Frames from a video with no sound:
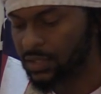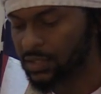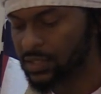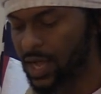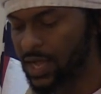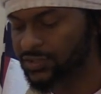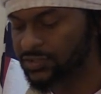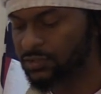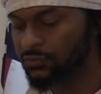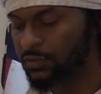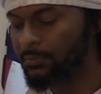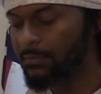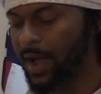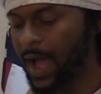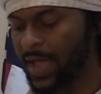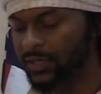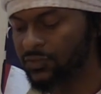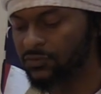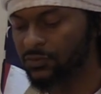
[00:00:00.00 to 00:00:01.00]
constant
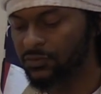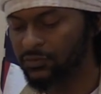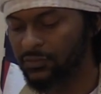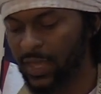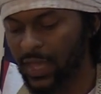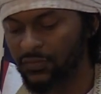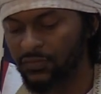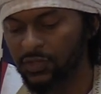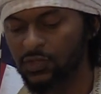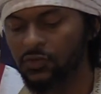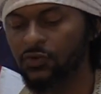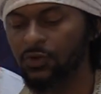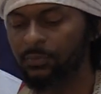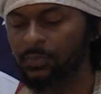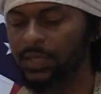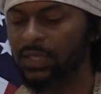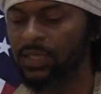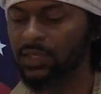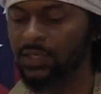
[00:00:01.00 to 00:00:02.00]
reminder that the
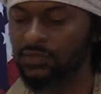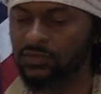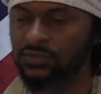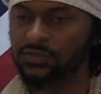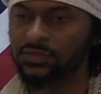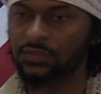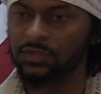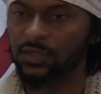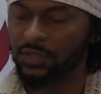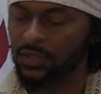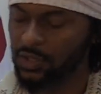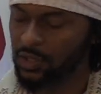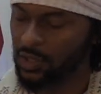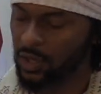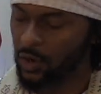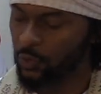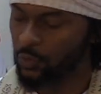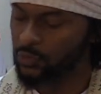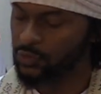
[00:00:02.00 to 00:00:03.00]
Europeans
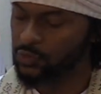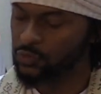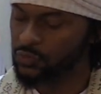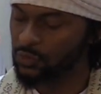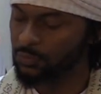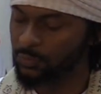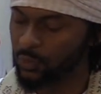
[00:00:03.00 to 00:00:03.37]
owe you, the